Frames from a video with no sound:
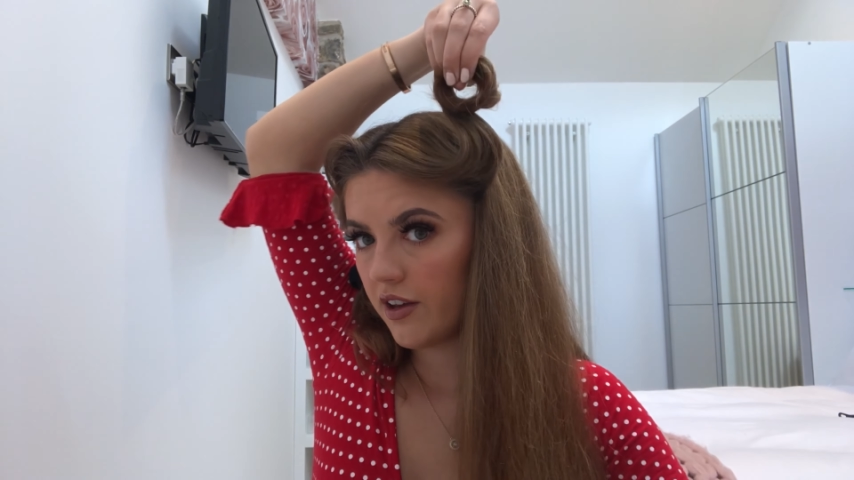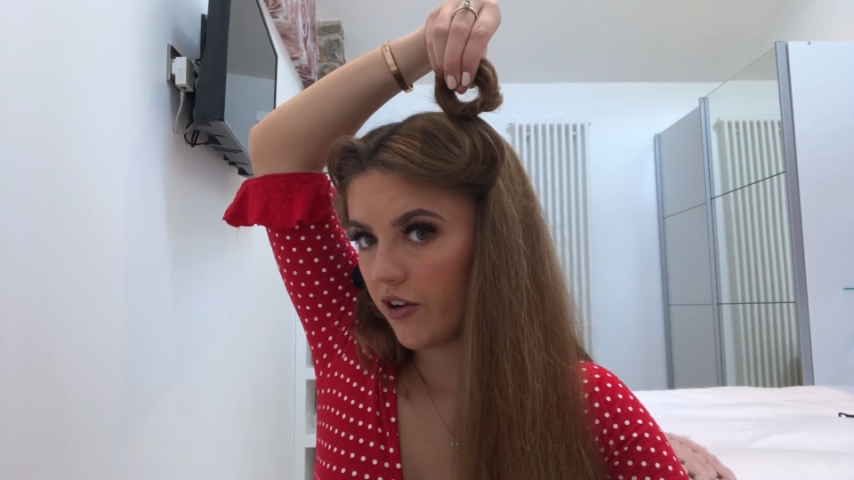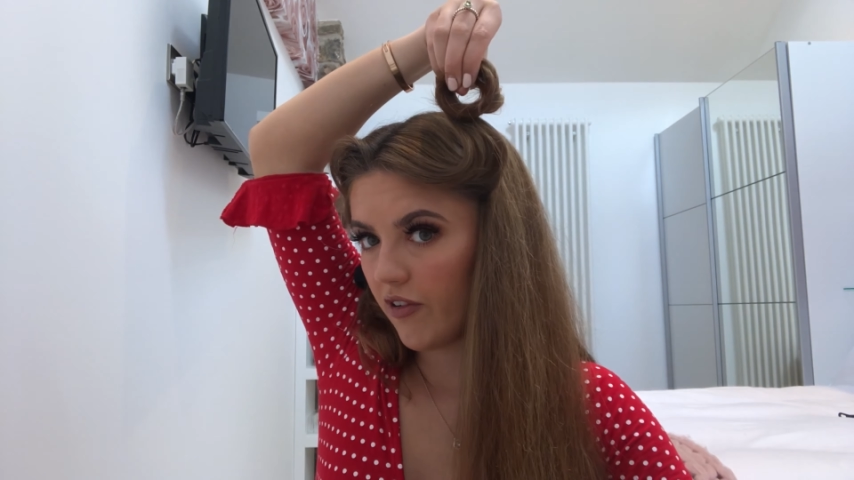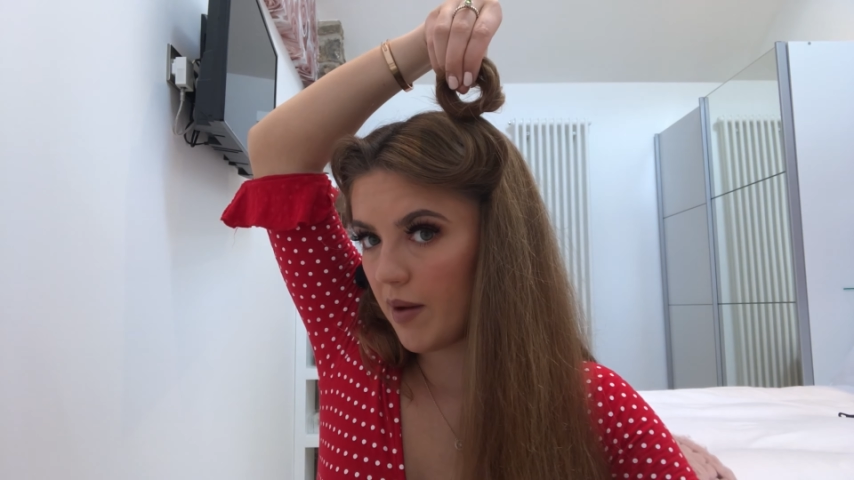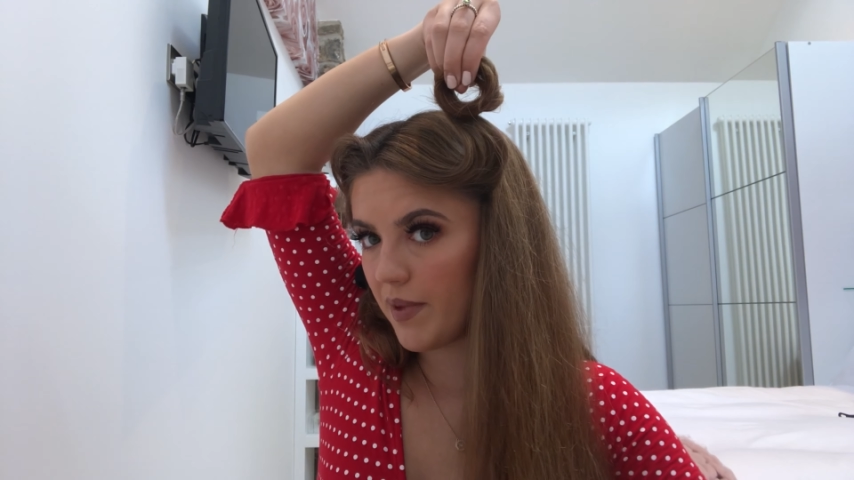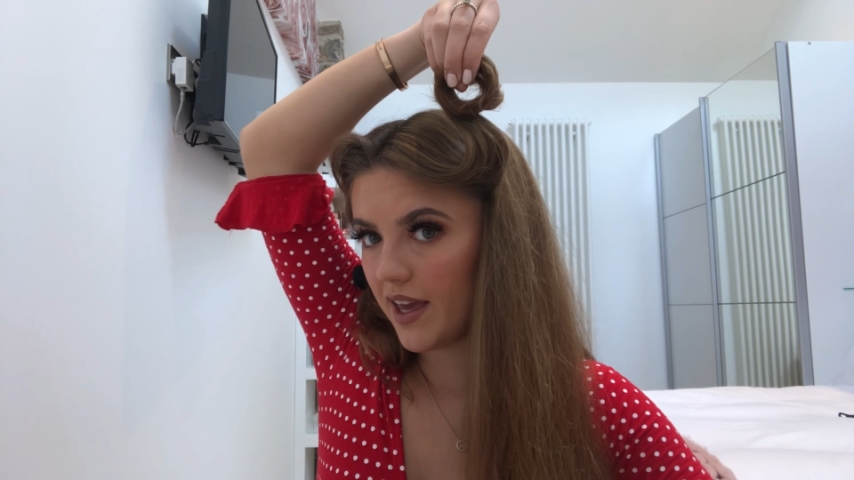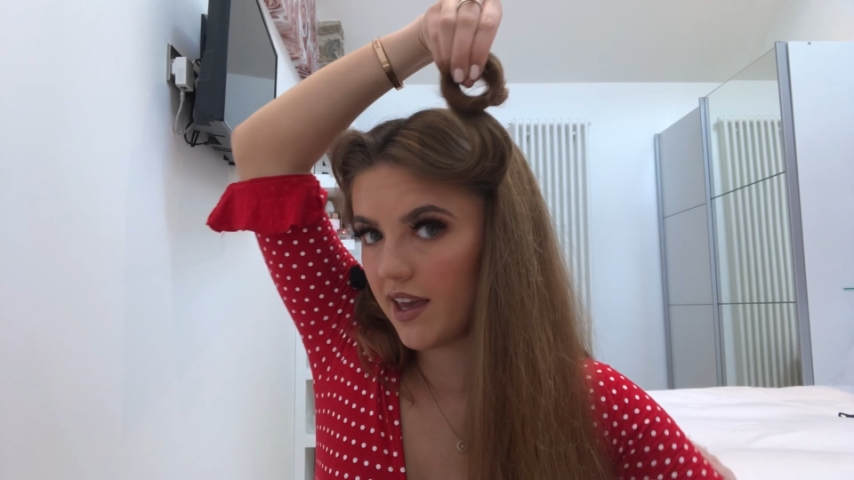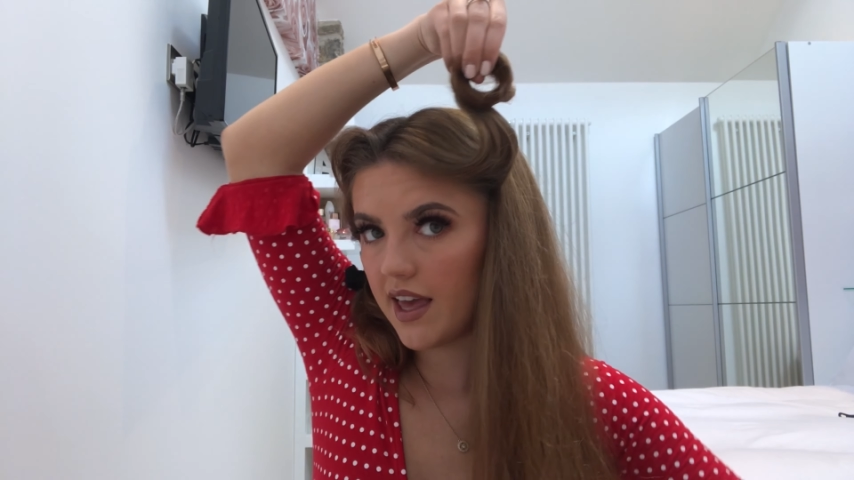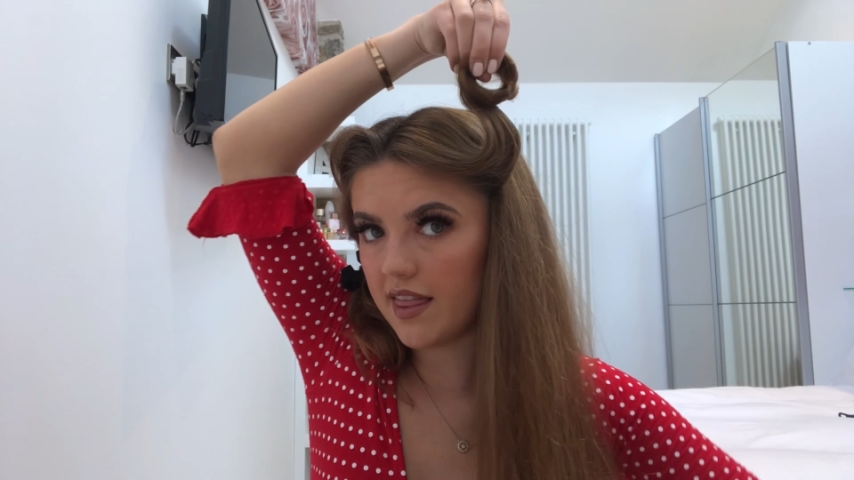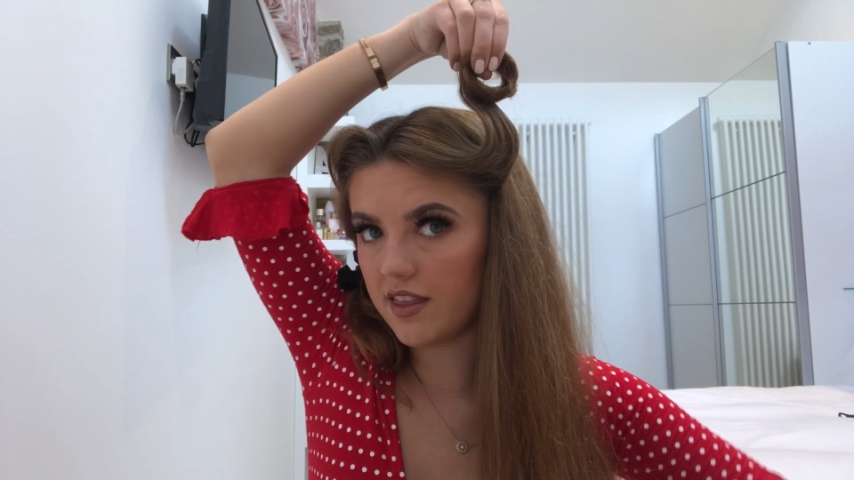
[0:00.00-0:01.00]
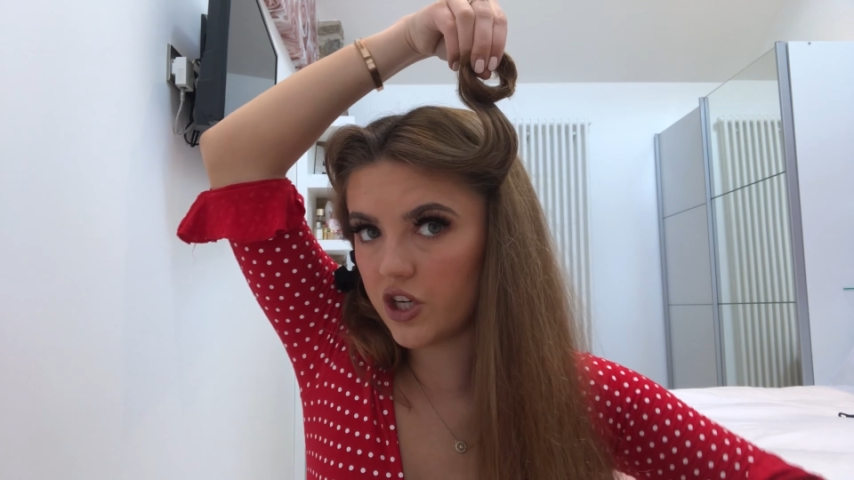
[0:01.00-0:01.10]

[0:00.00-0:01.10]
Grab it in the